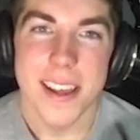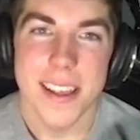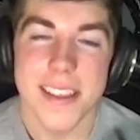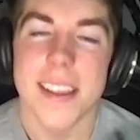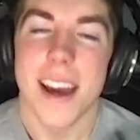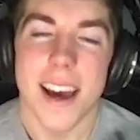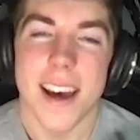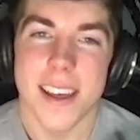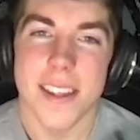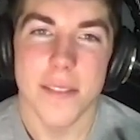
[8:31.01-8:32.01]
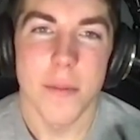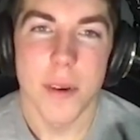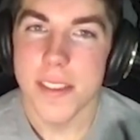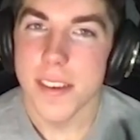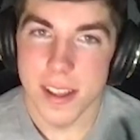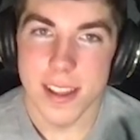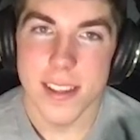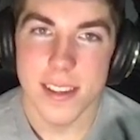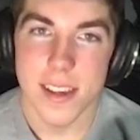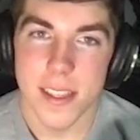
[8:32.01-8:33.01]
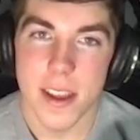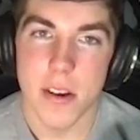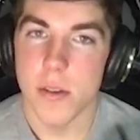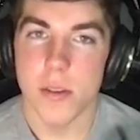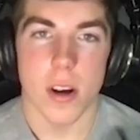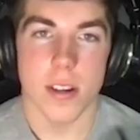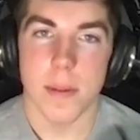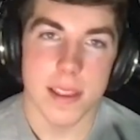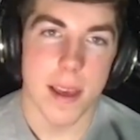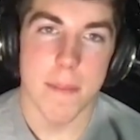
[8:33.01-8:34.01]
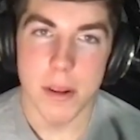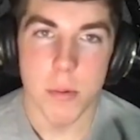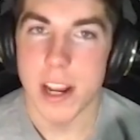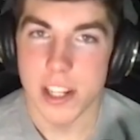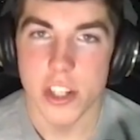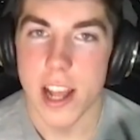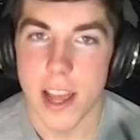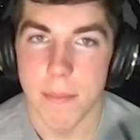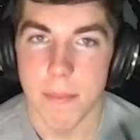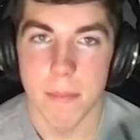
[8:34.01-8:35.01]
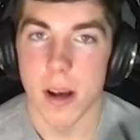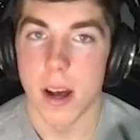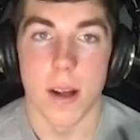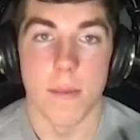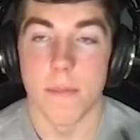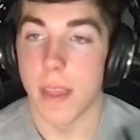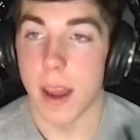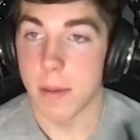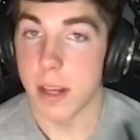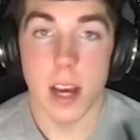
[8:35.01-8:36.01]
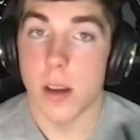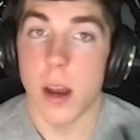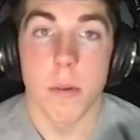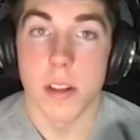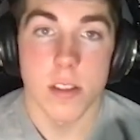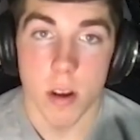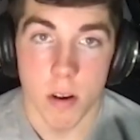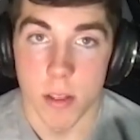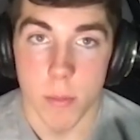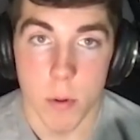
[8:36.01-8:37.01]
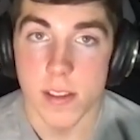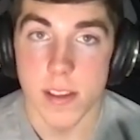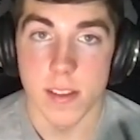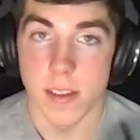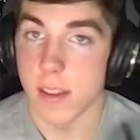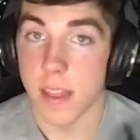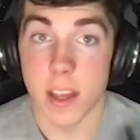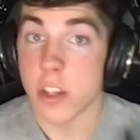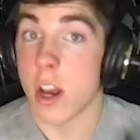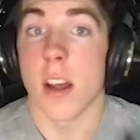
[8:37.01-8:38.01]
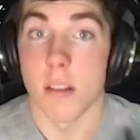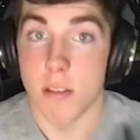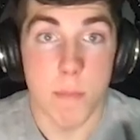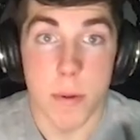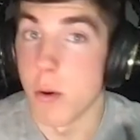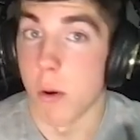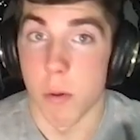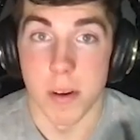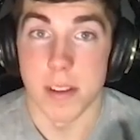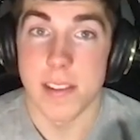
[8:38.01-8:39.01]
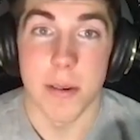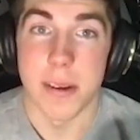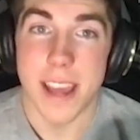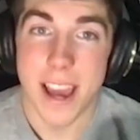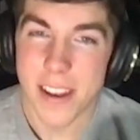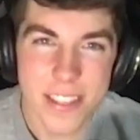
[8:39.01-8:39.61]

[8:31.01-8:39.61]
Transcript: Yeah, and with Melissa there, you talked about that mid-range game. I went and saw her in the preseason. That shot looks pure when it's going down.